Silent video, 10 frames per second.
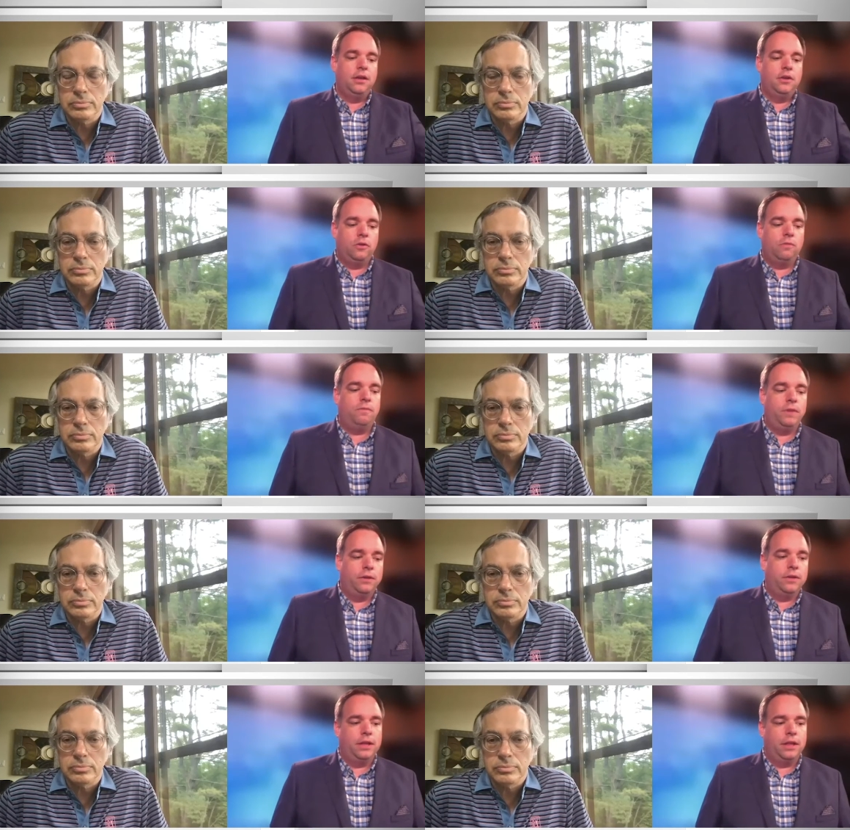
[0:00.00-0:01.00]
Speaker 1: don't
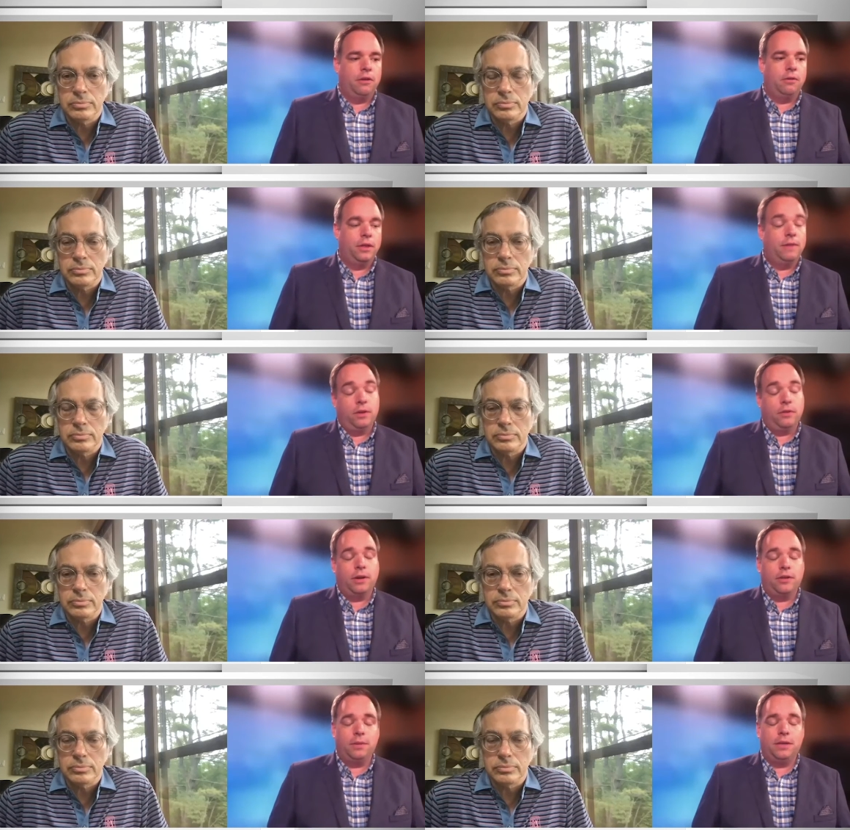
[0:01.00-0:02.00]
feel that they're they feel their
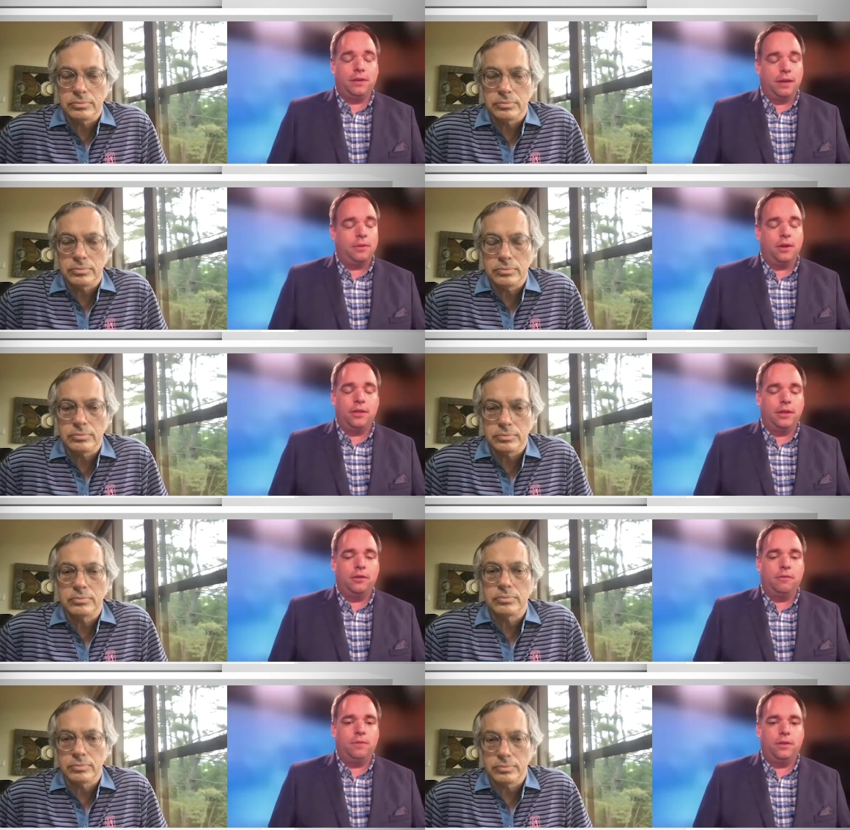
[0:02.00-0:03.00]
rights are being stepped on. They
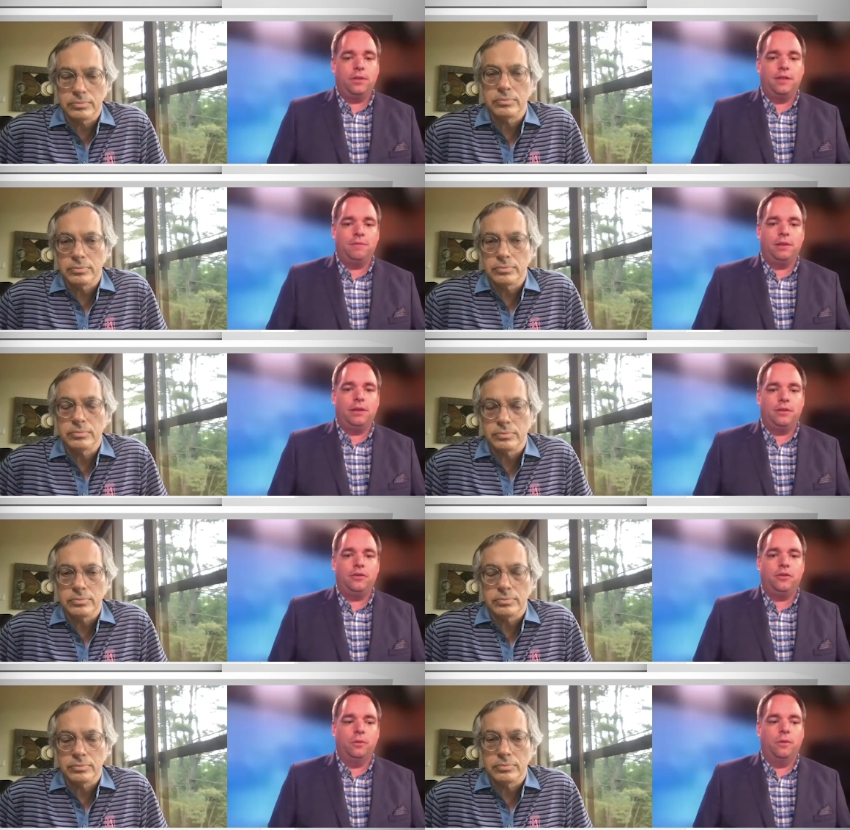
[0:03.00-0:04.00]
don't feel that they've been listened
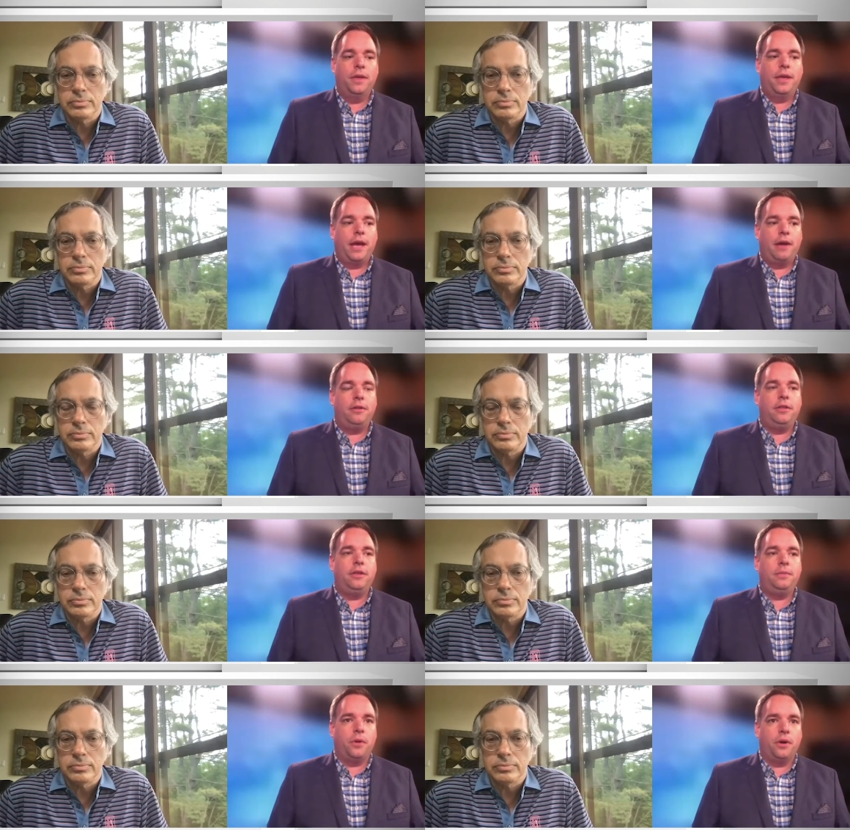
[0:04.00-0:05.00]
to. How do
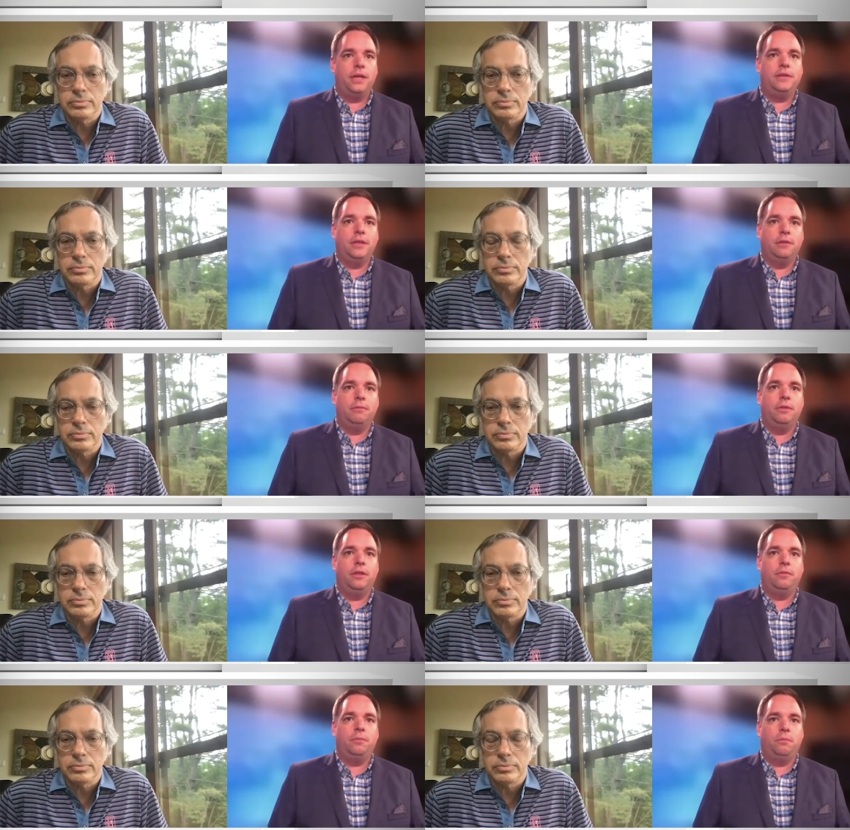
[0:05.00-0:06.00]
these parties deal with
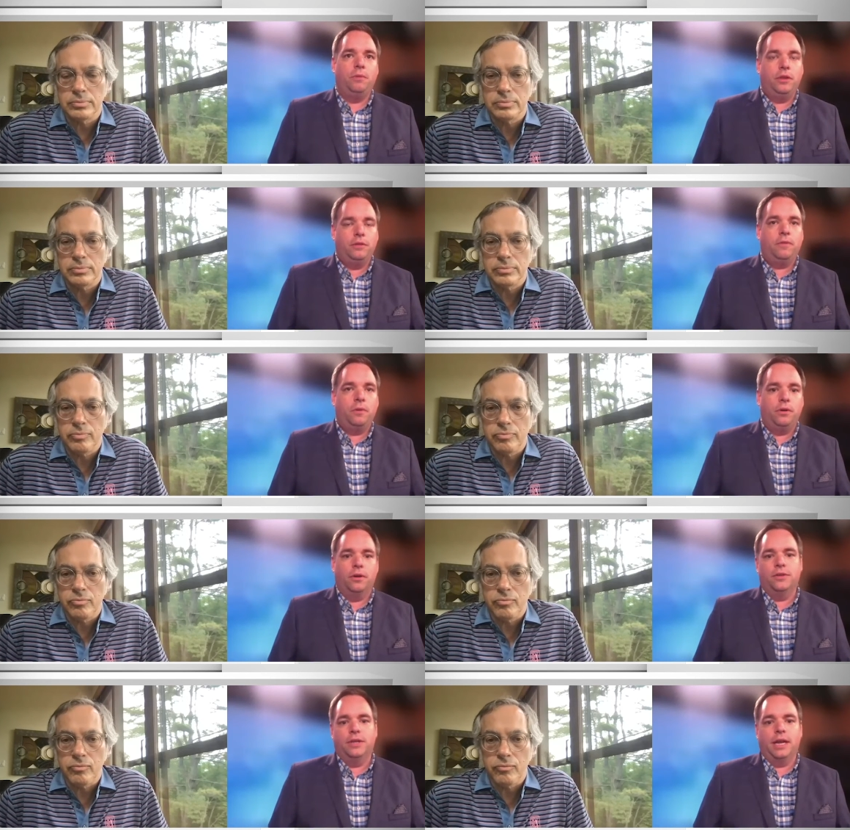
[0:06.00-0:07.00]
these with these
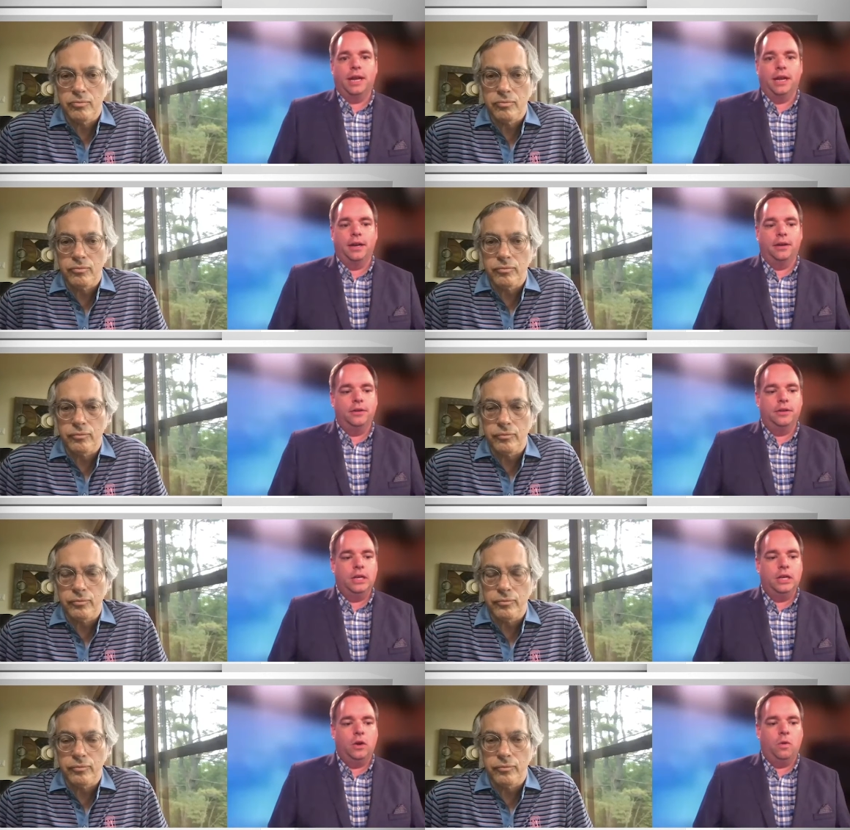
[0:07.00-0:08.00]
voters, and and
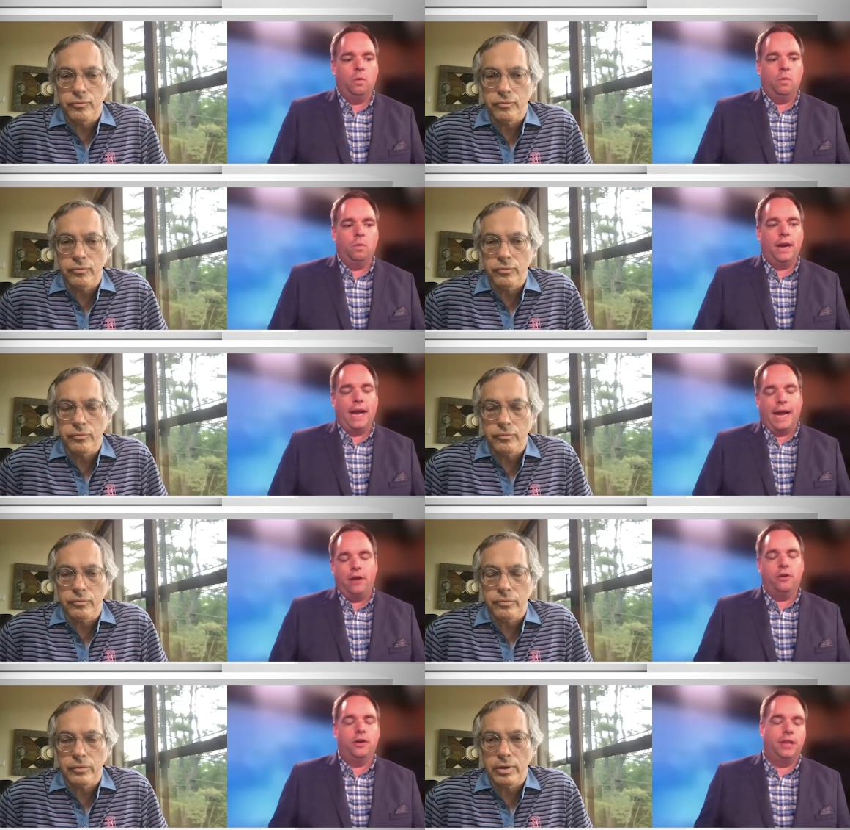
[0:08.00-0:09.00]
you know what
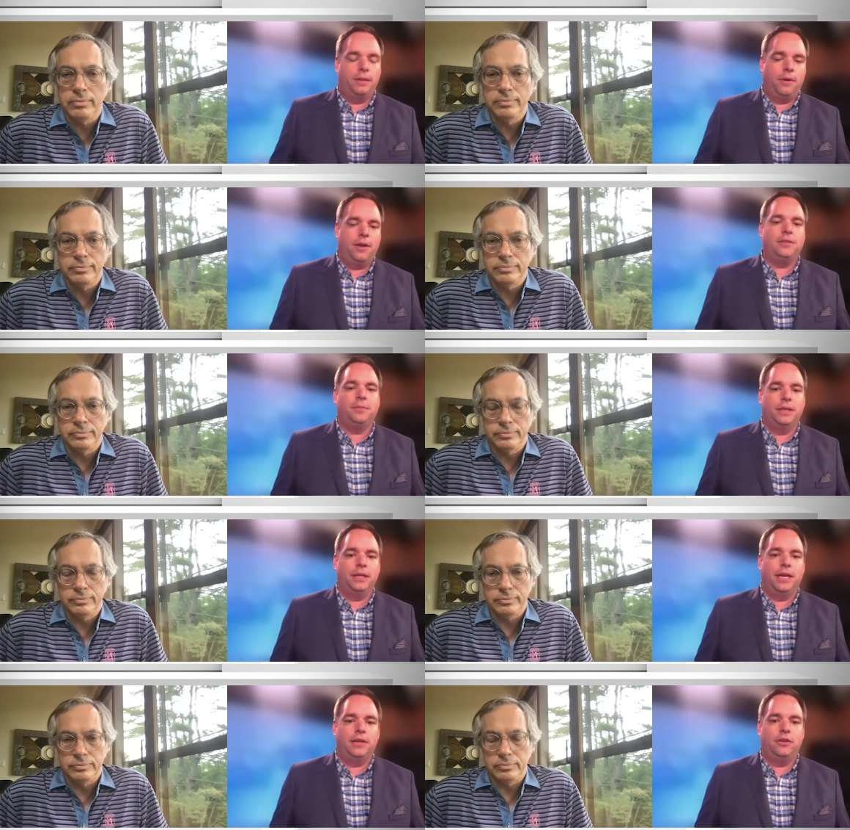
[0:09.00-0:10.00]
angle could they possibly
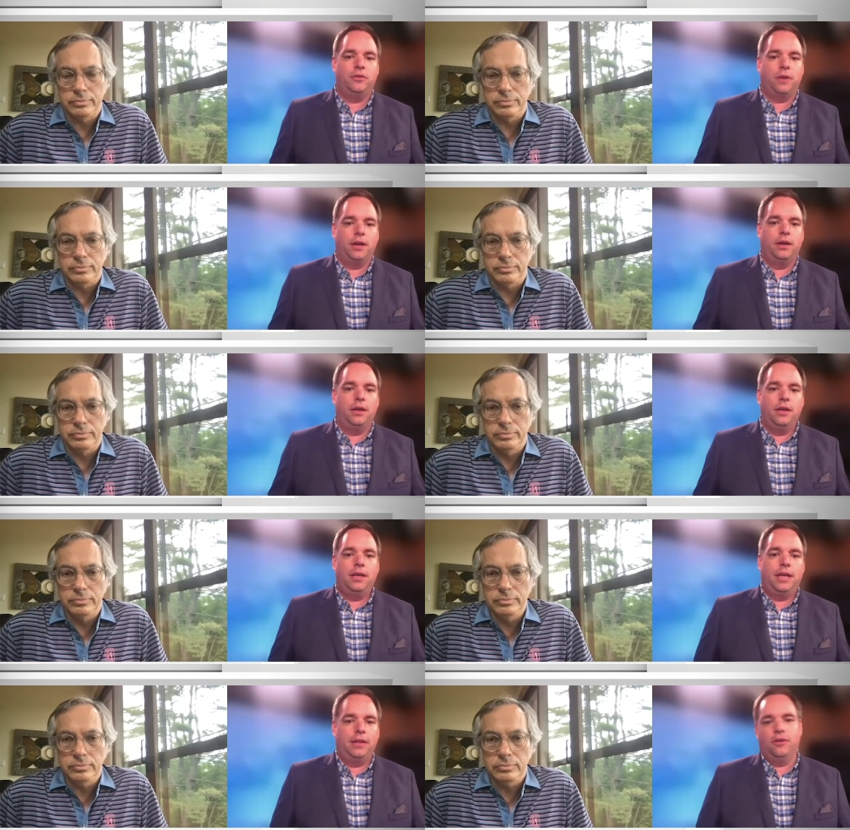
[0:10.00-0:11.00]
take to try to
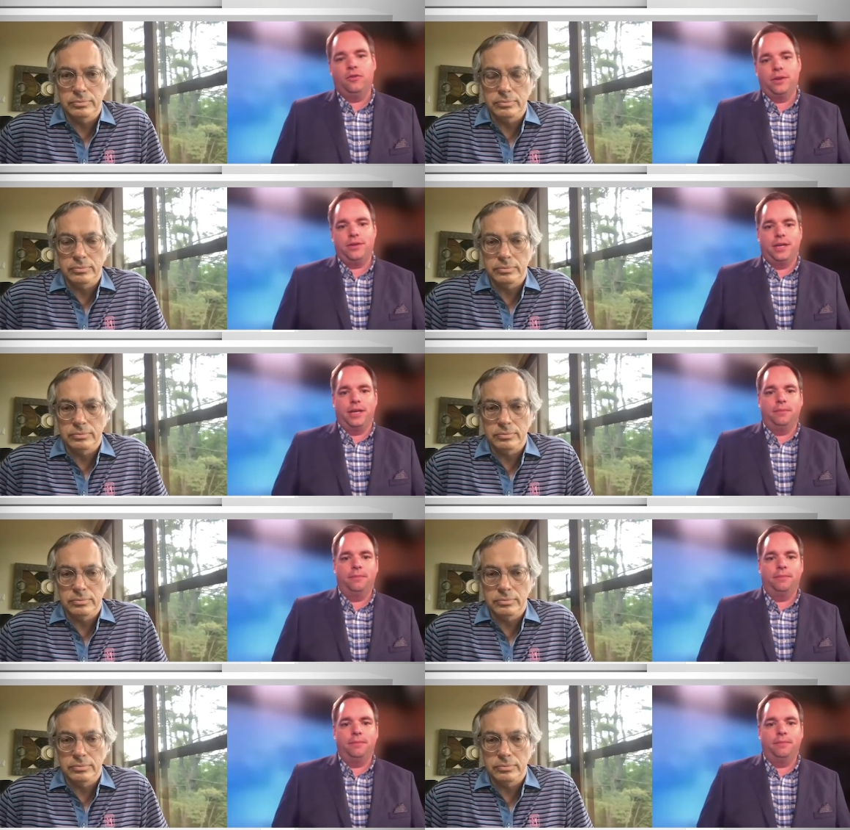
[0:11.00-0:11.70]
gain their trust again?